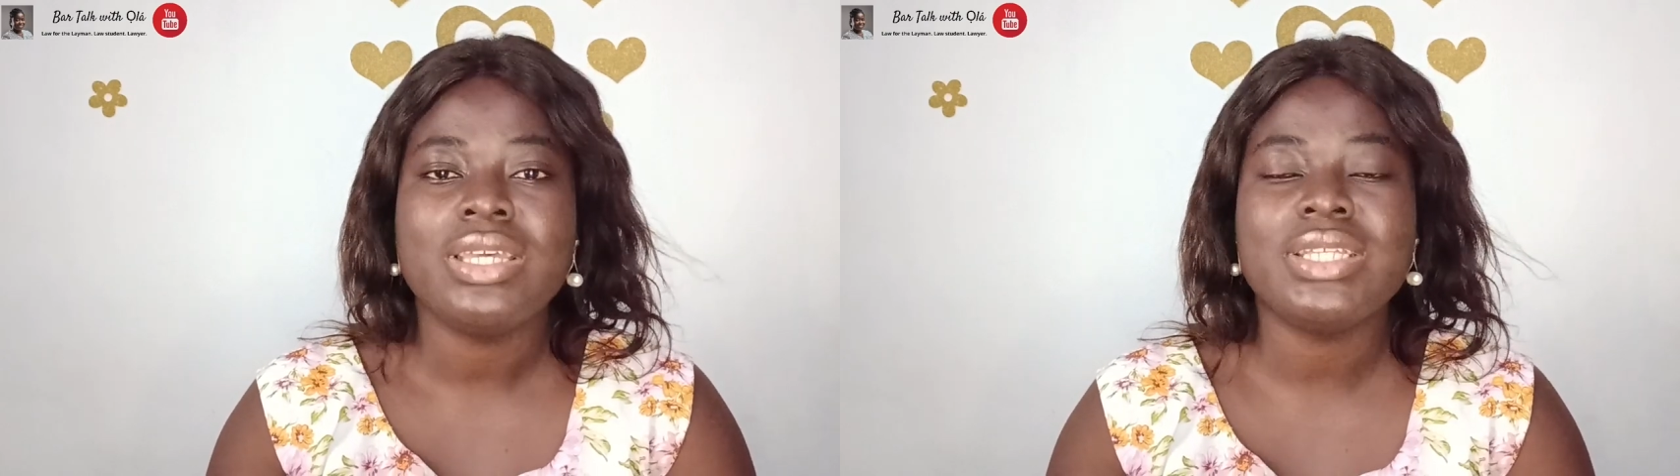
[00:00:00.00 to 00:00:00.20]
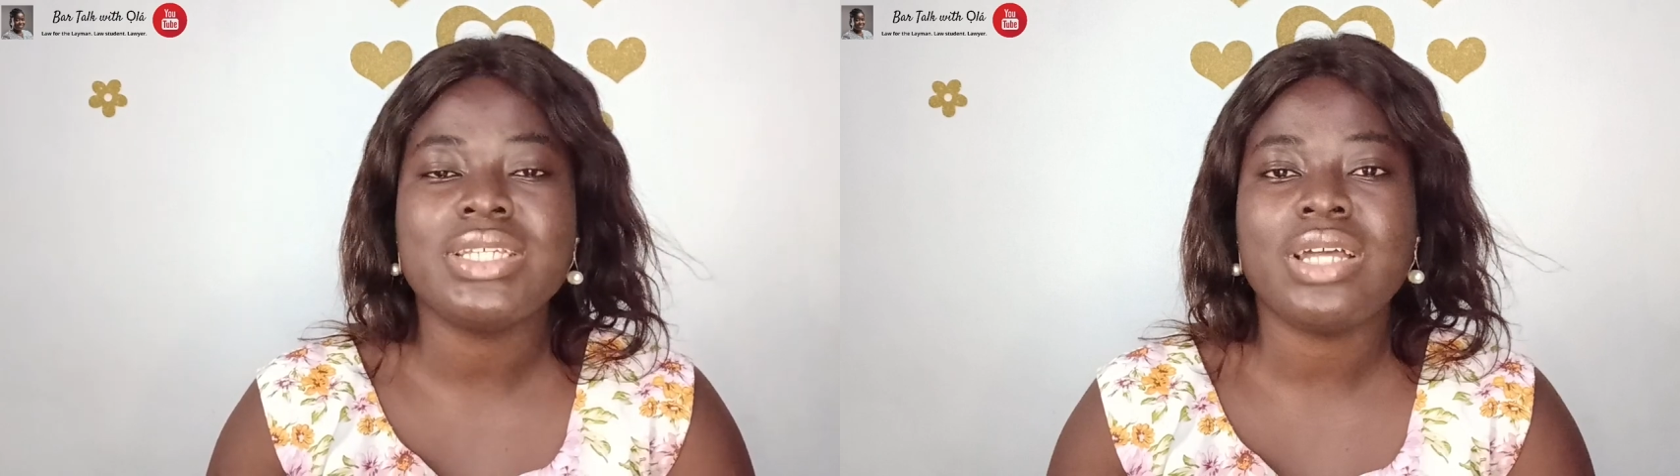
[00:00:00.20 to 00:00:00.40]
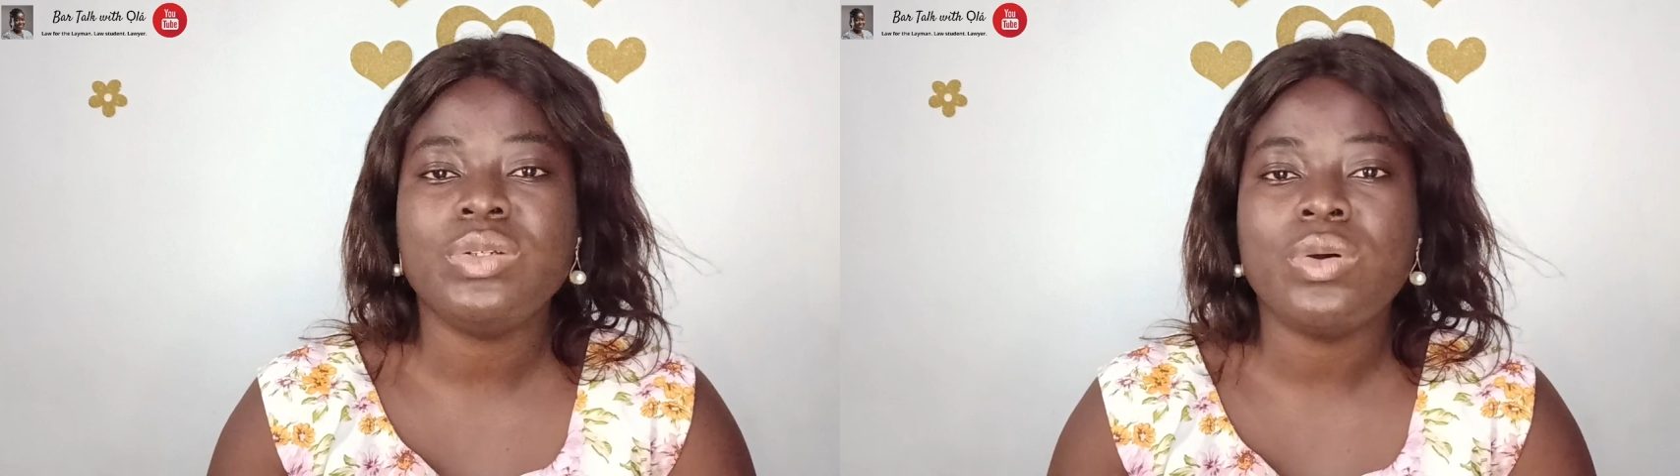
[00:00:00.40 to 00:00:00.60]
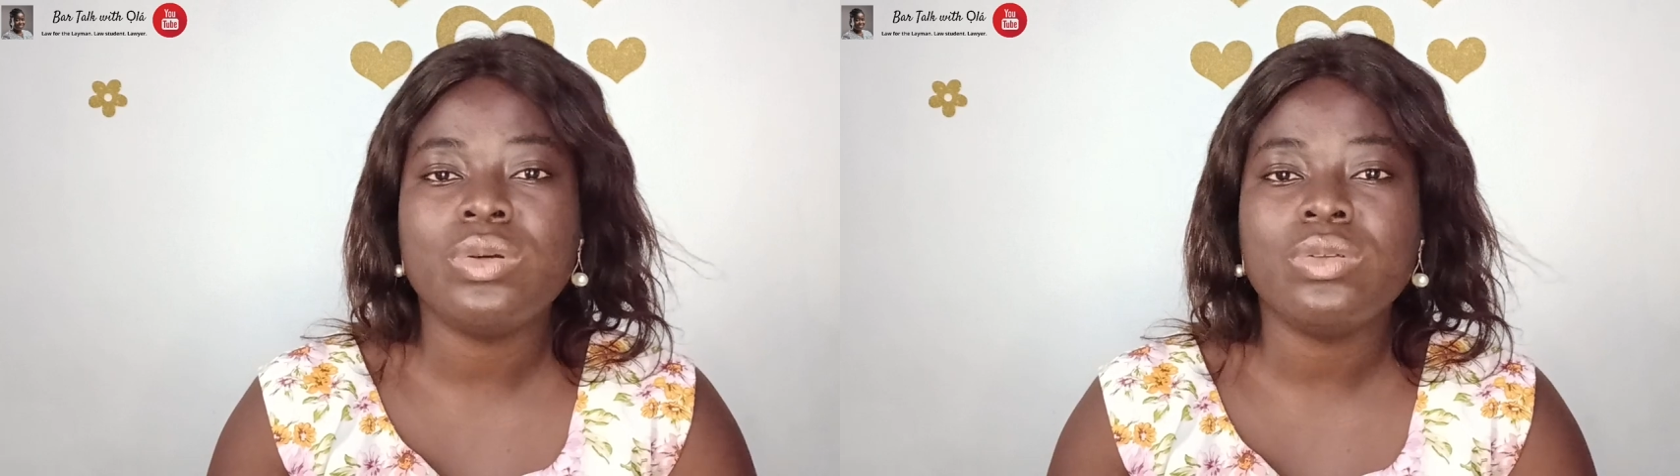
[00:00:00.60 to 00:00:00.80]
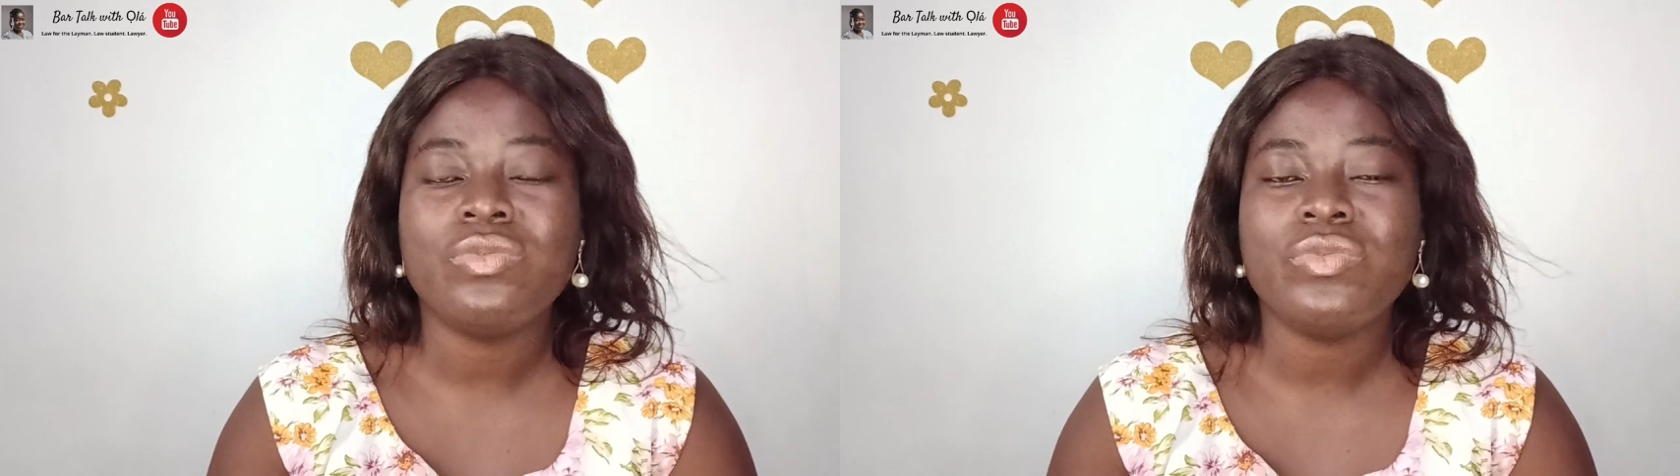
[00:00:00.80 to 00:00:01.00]
It had gone
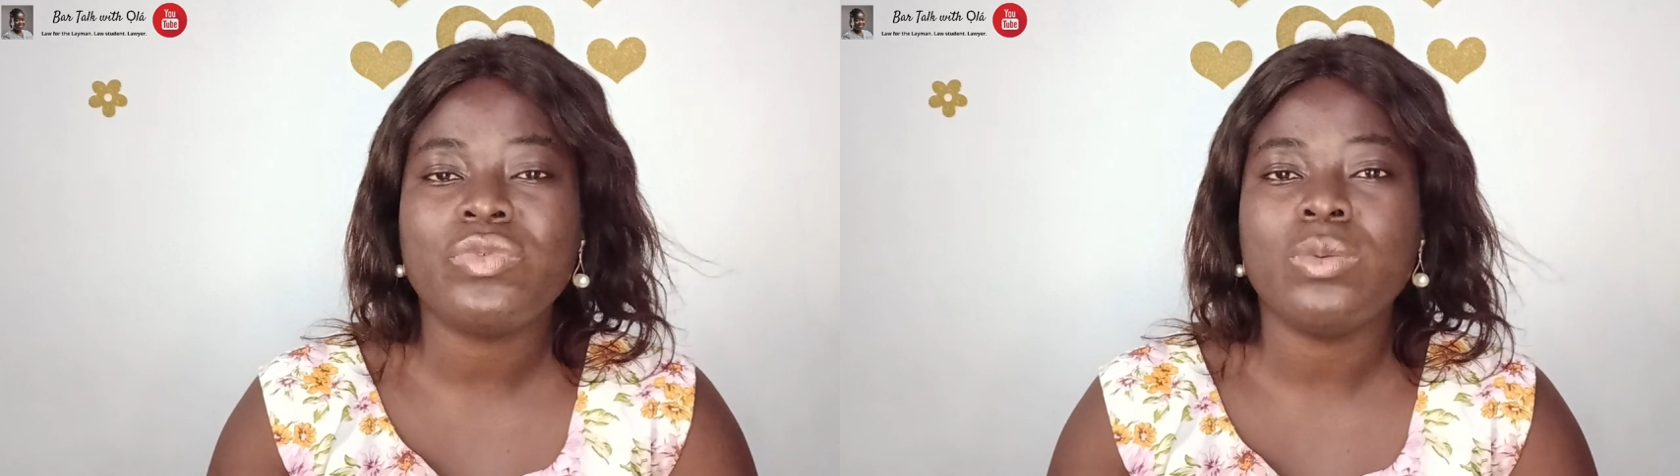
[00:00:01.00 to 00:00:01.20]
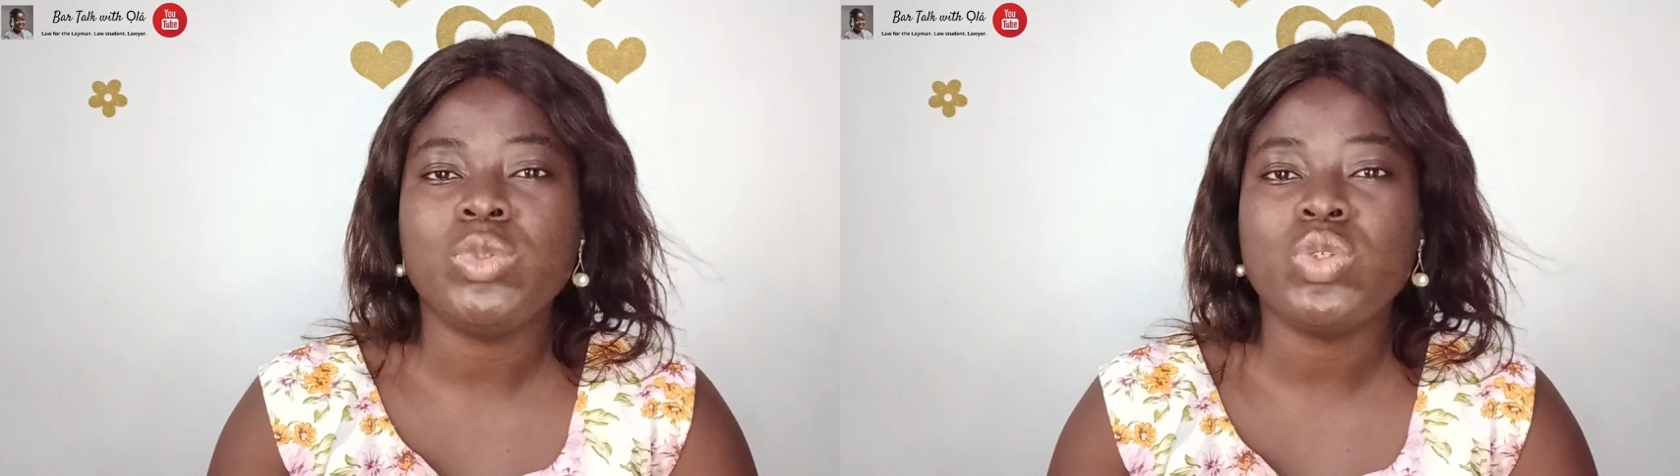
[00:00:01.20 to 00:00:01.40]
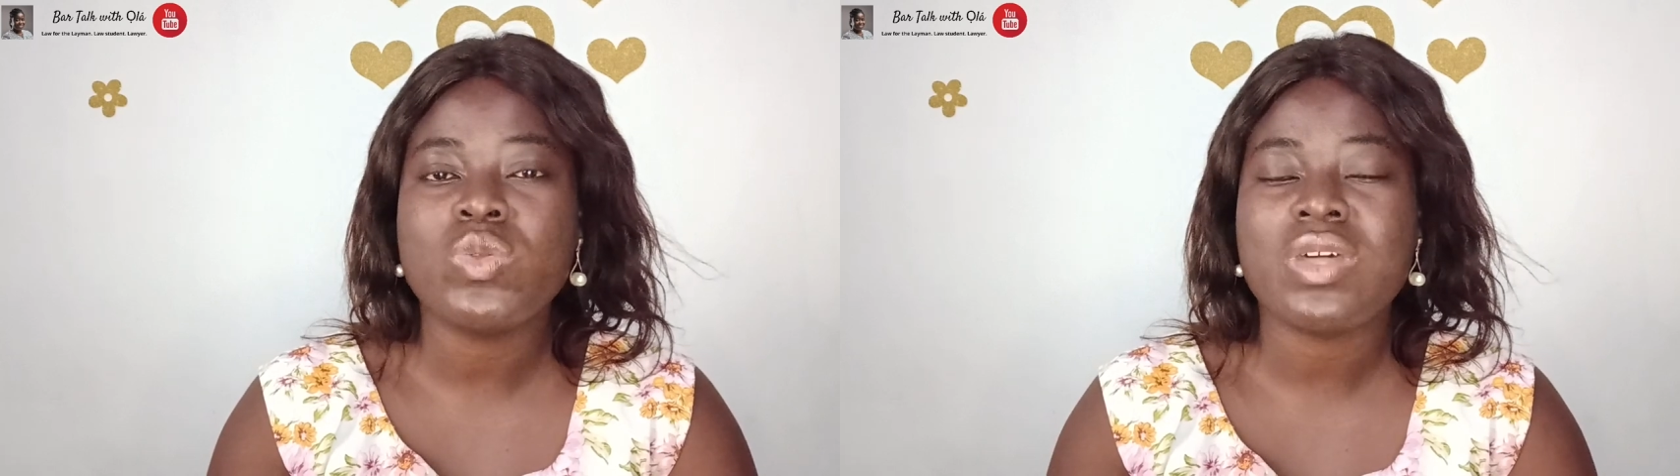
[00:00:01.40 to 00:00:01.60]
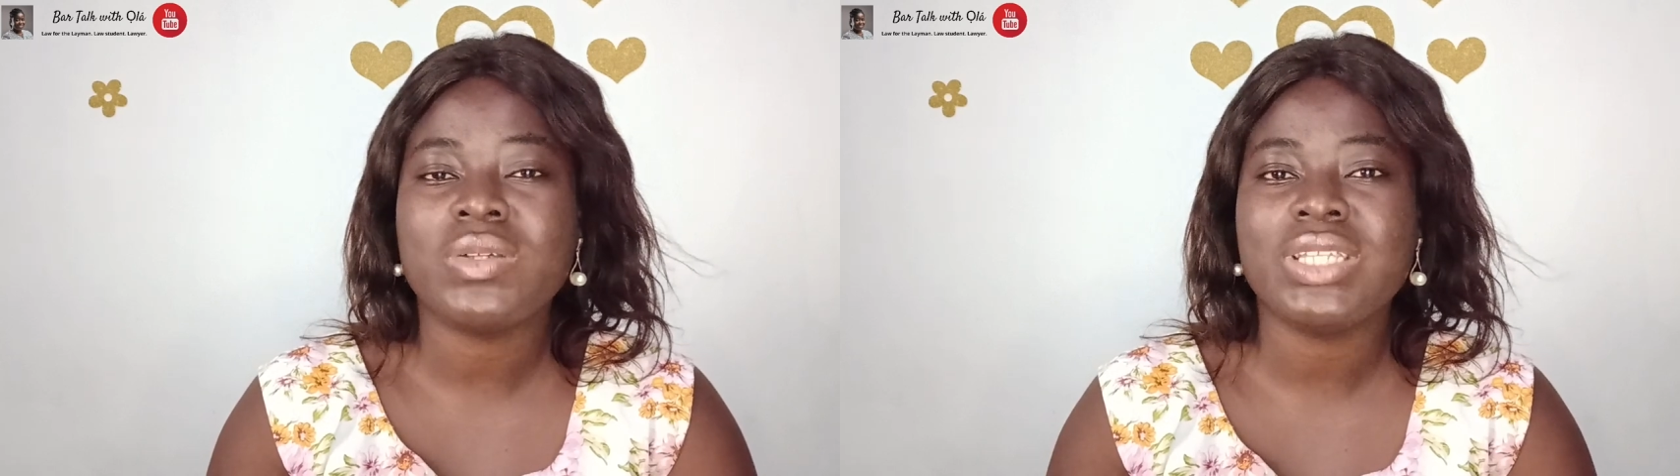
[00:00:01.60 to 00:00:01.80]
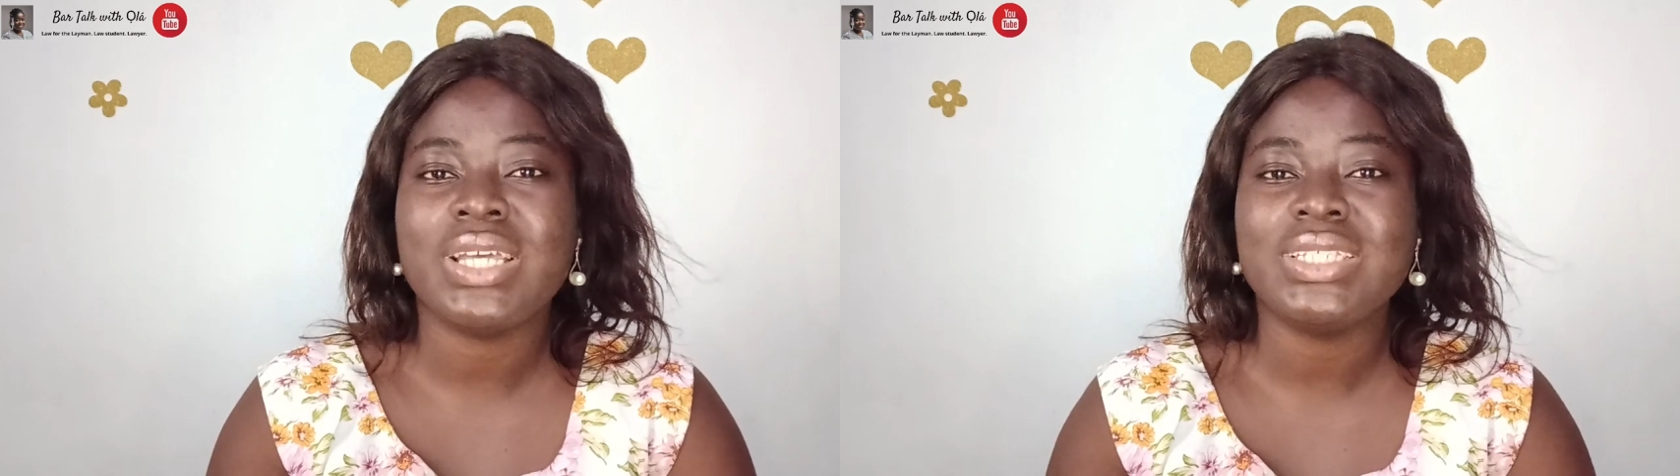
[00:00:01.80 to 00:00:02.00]
on from
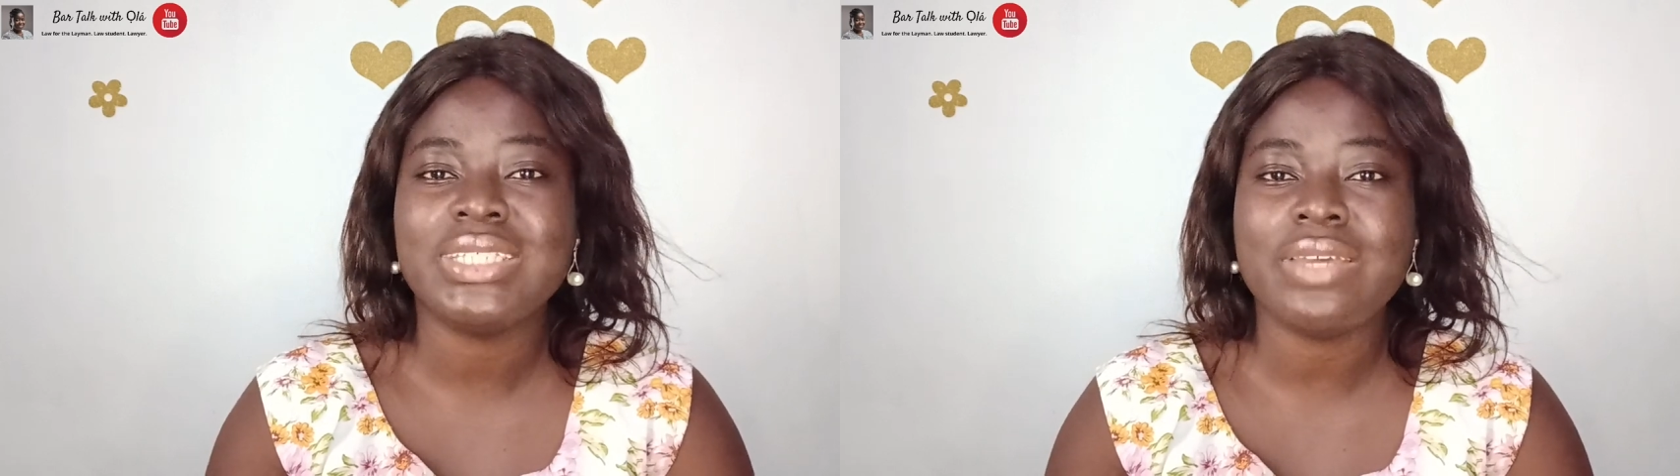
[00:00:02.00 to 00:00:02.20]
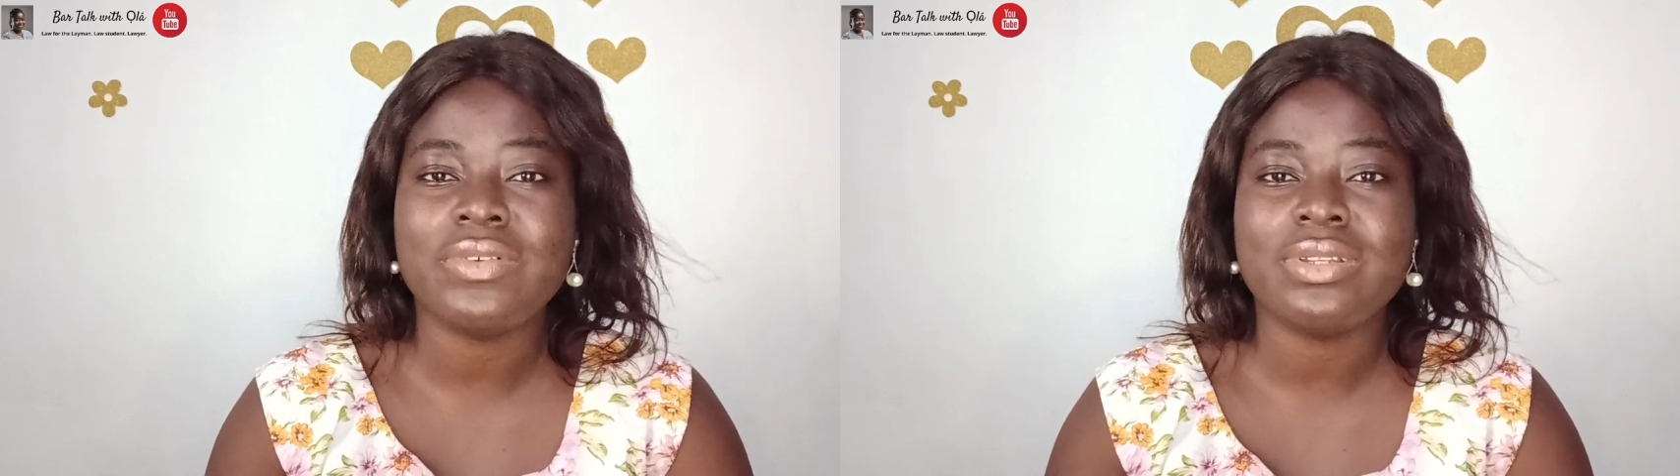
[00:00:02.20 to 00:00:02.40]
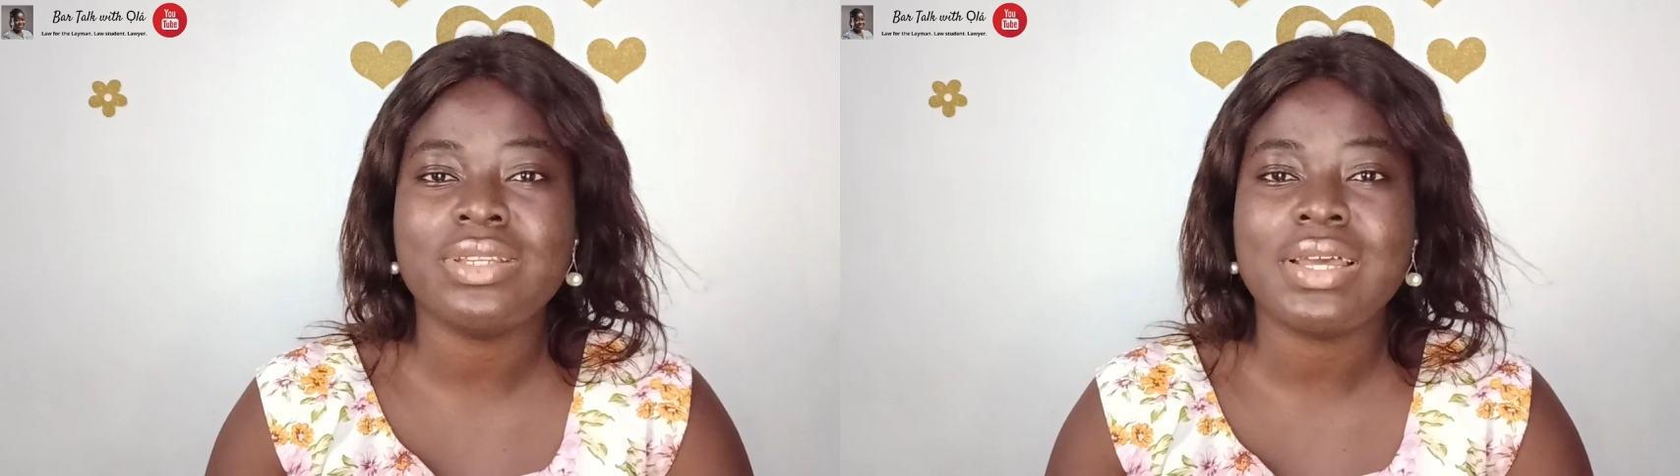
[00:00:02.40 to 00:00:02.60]
2007